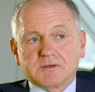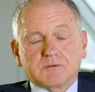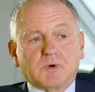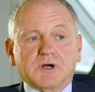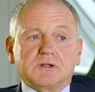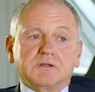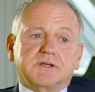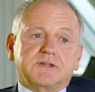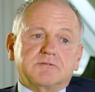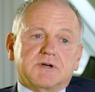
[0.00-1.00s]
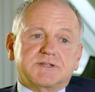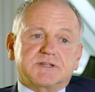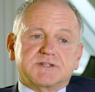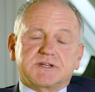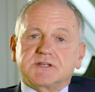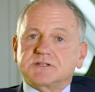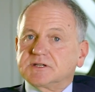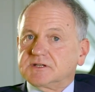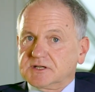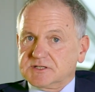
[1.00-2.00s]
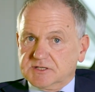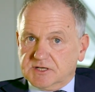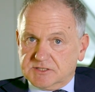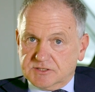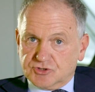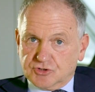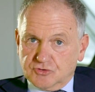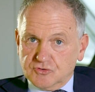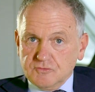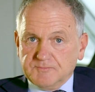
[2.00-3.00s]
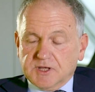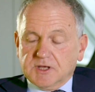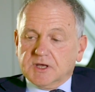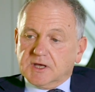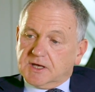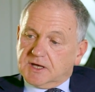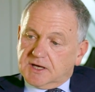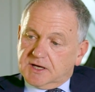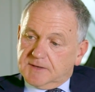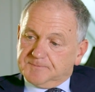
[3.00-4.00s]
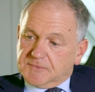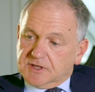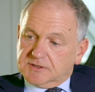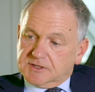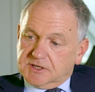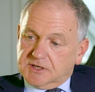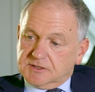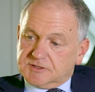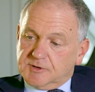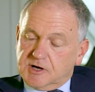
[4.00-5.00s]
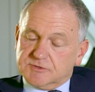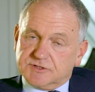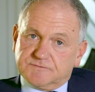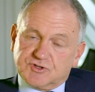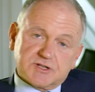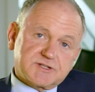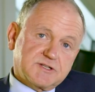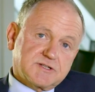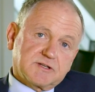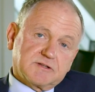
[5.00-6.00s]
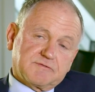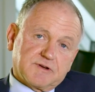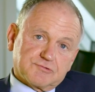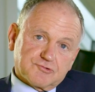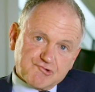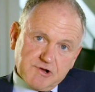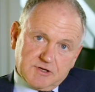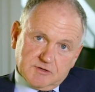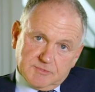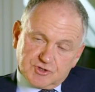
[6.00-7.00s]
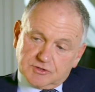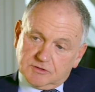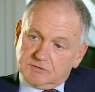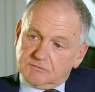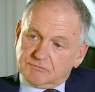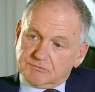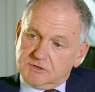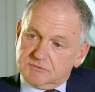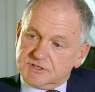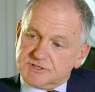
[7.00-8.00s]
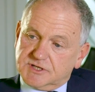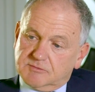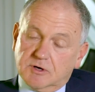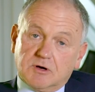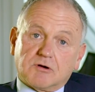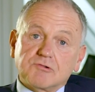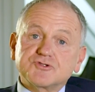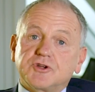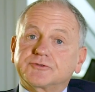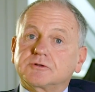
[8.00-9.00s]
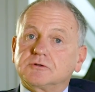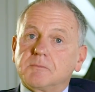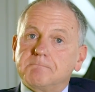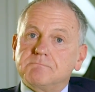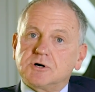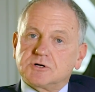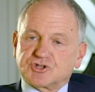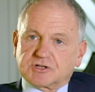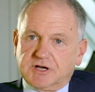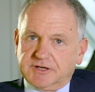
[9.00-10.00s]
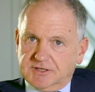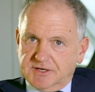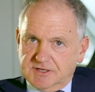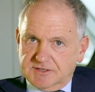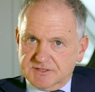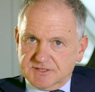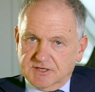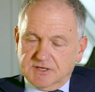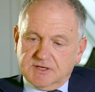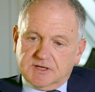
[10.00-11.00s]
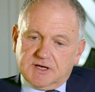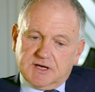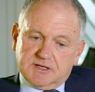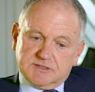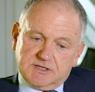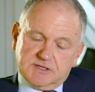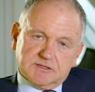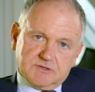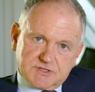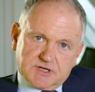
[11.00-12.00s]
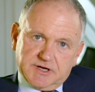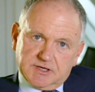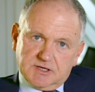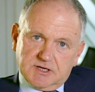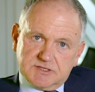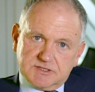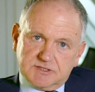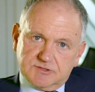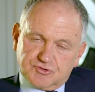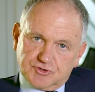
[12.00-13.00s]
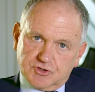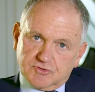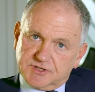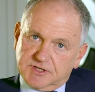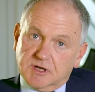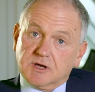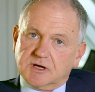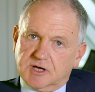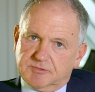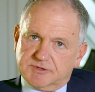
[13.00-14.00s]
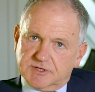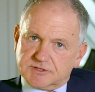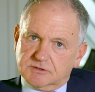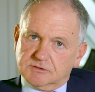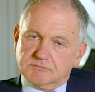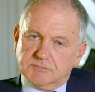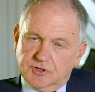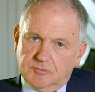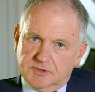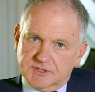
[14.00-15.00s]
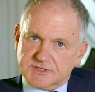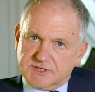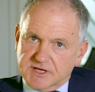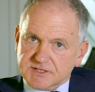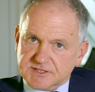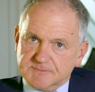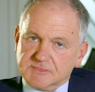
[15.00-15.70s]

Well, in the United States in 1992, the Department of Justice and the Federal Trade Commission wrote some horizontal merger guidelines. And in those guidelines, it introduced the hypothetical monopolist test.